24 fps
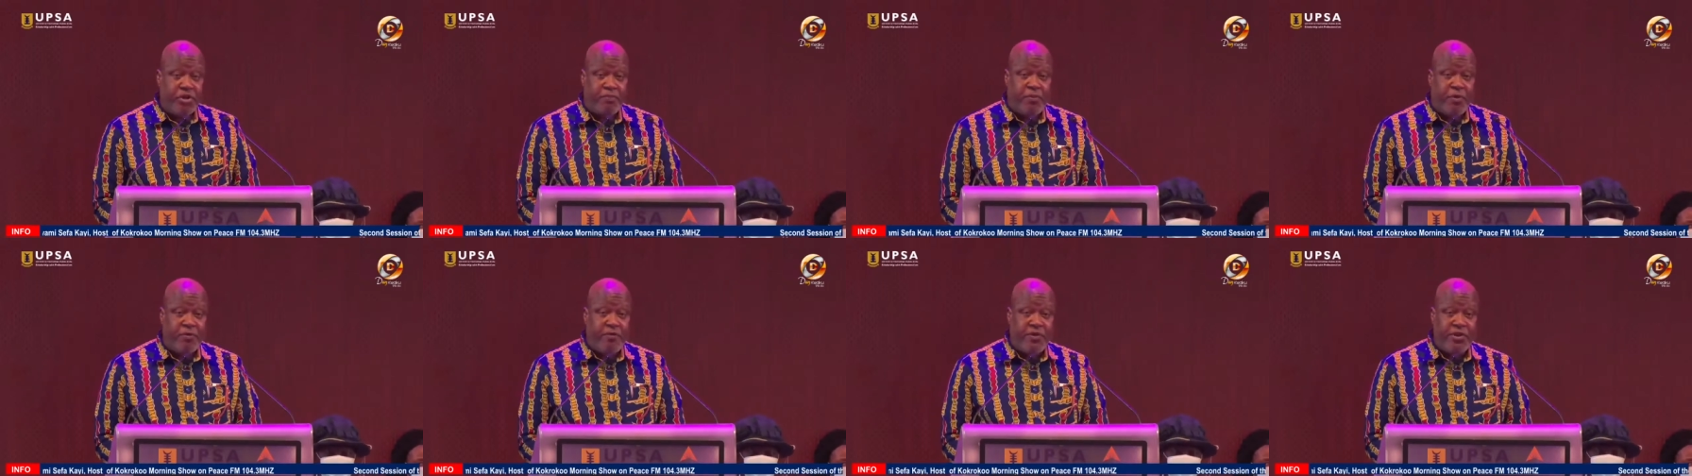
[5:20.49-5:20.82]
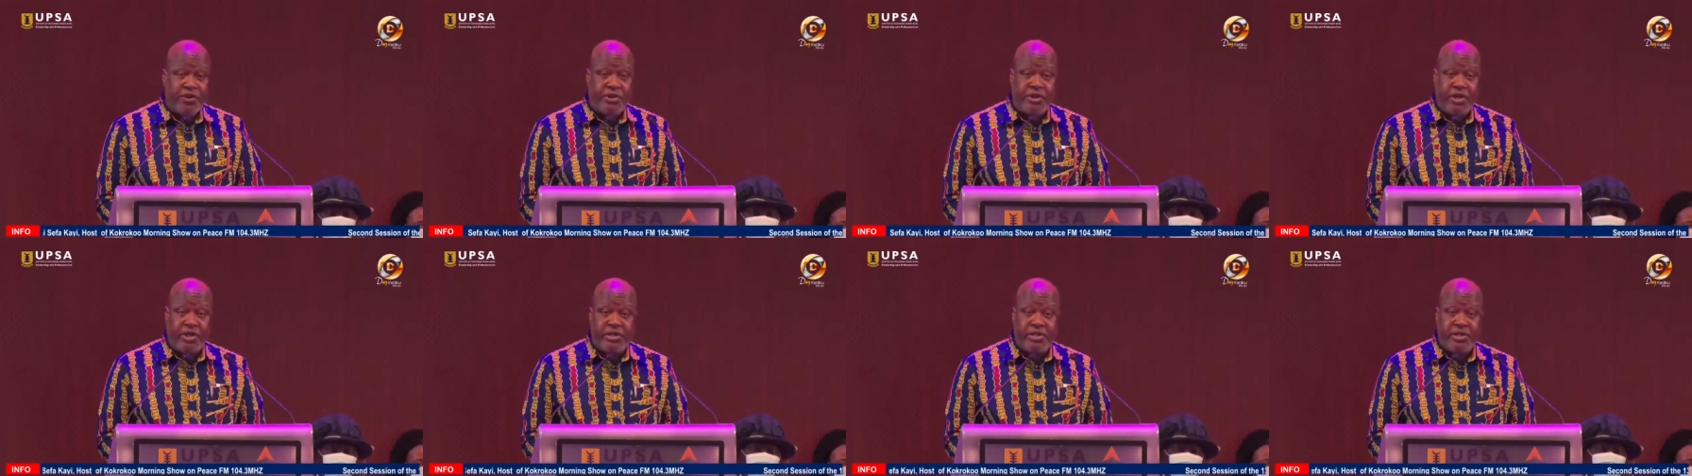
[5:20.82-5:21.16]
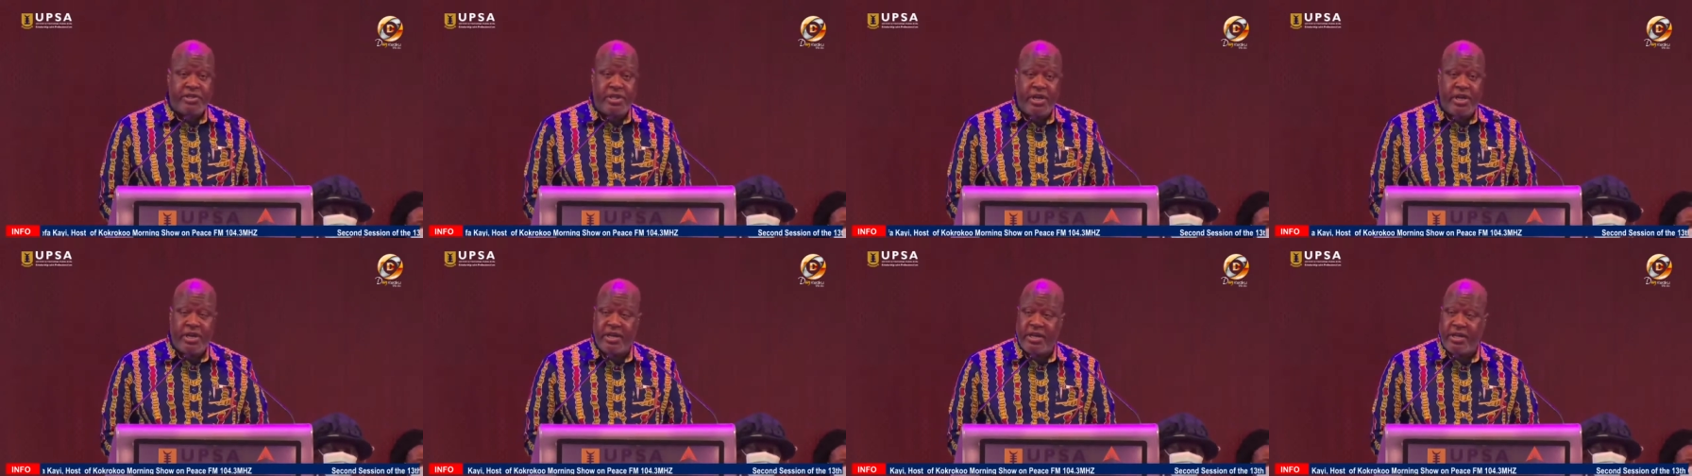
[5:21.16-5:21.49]
of Professional
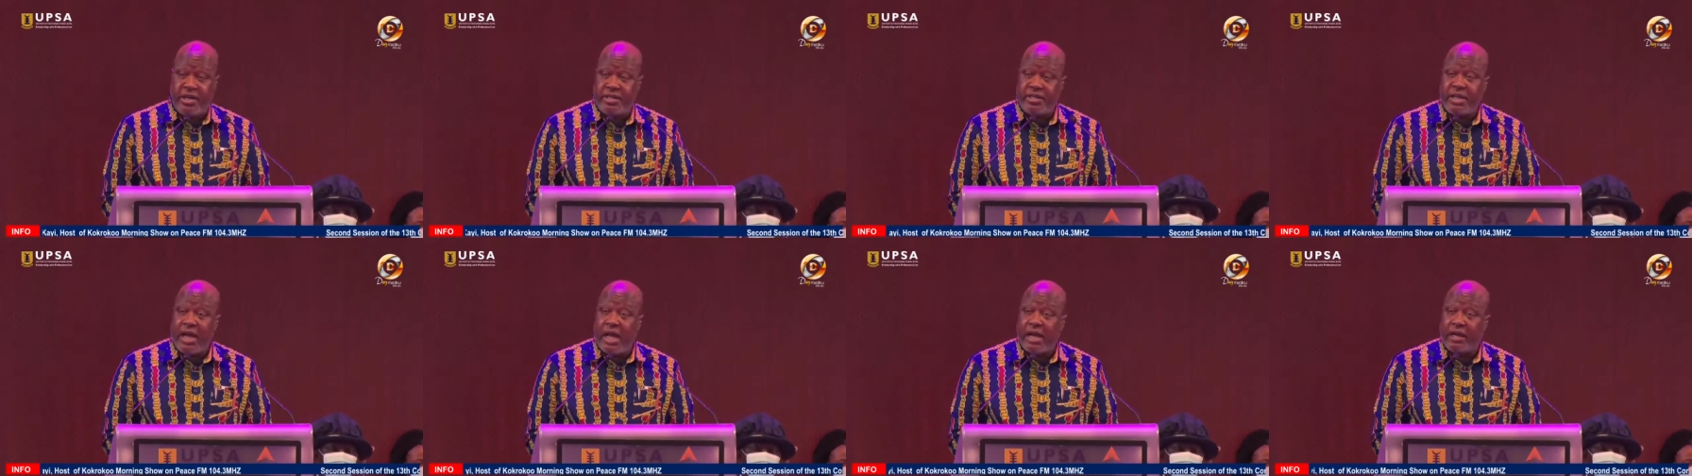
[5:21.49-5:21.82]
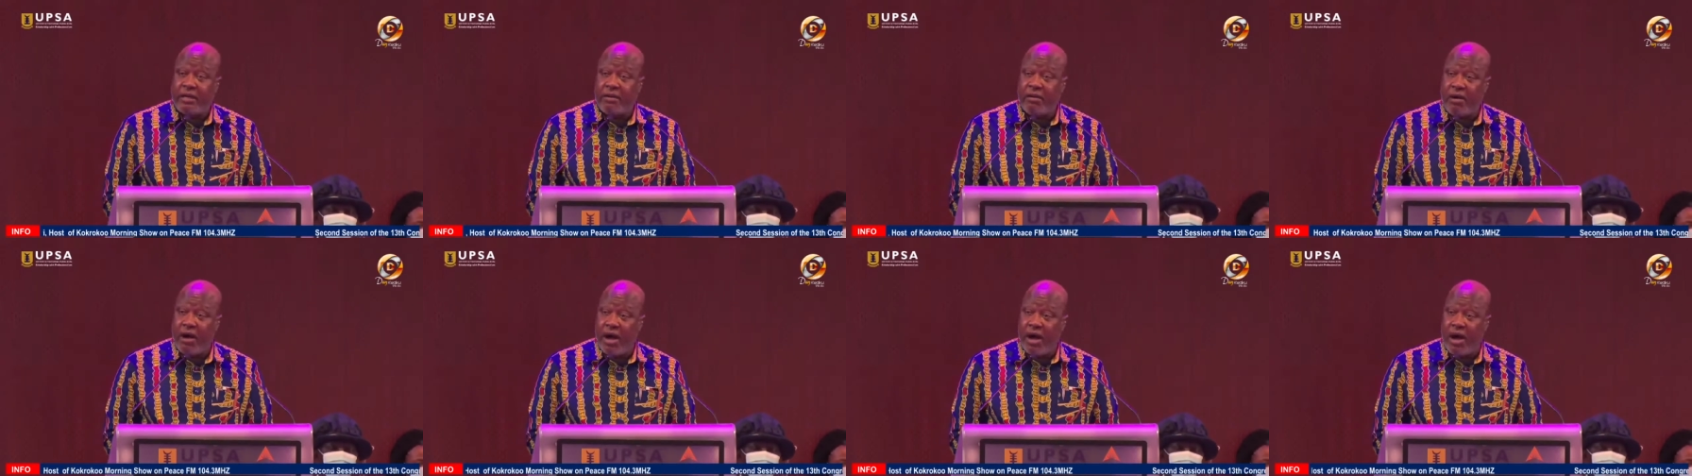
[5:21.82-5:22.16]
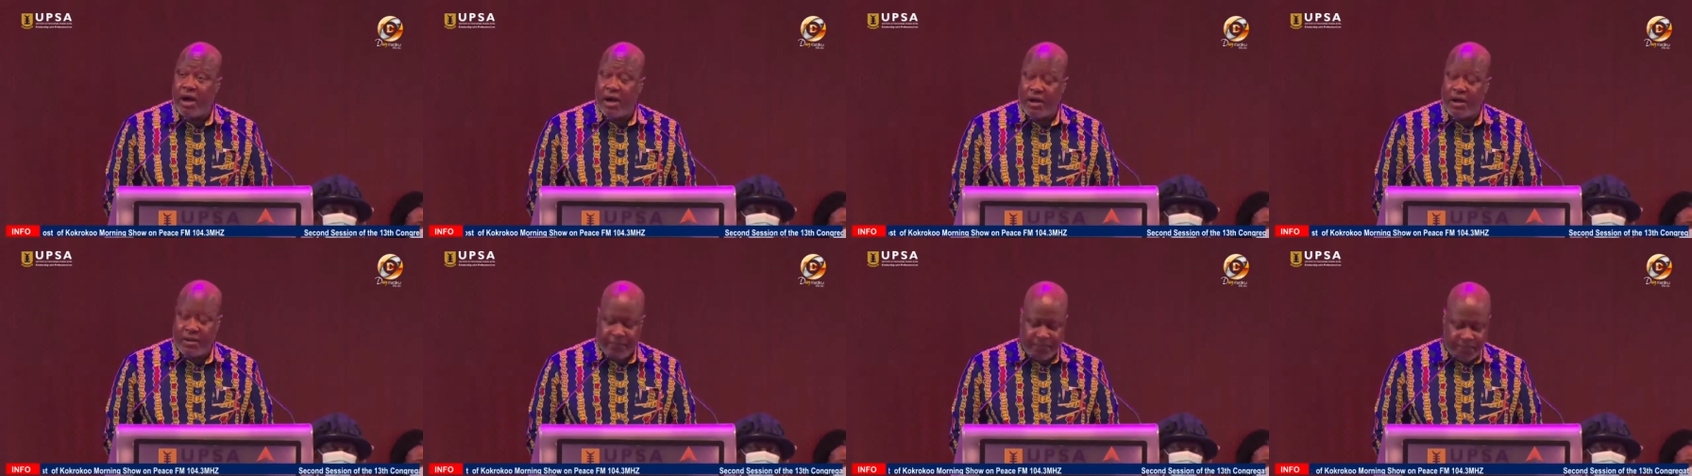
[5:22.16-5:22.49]
Studies
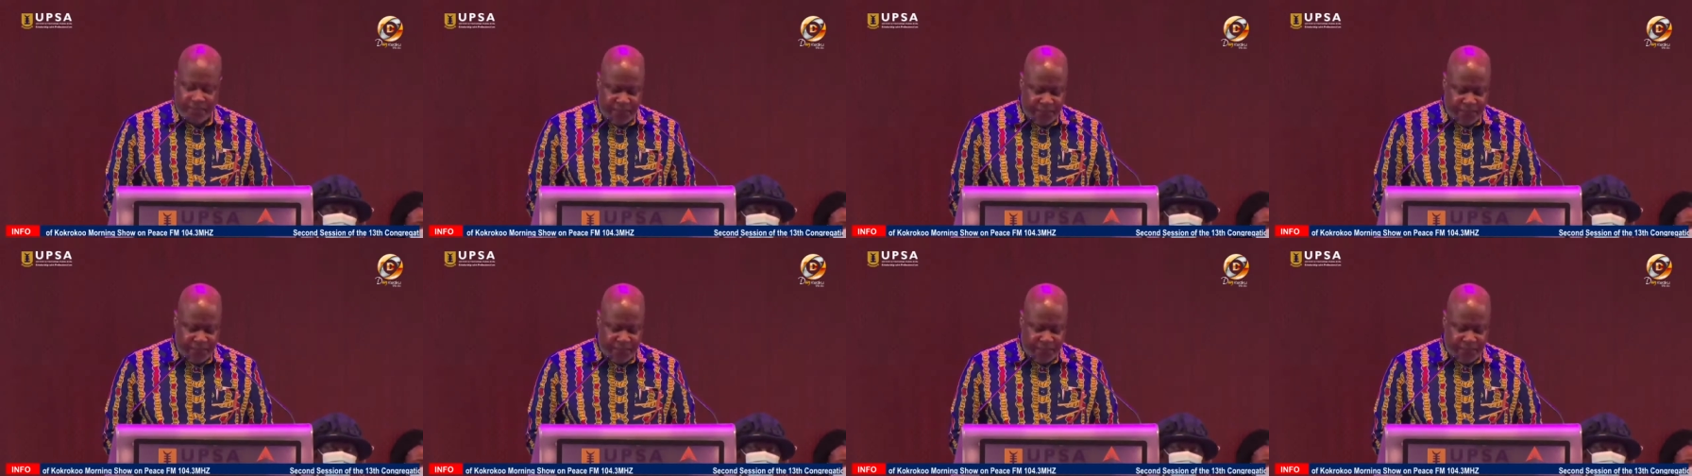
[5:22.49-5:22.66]
Accra,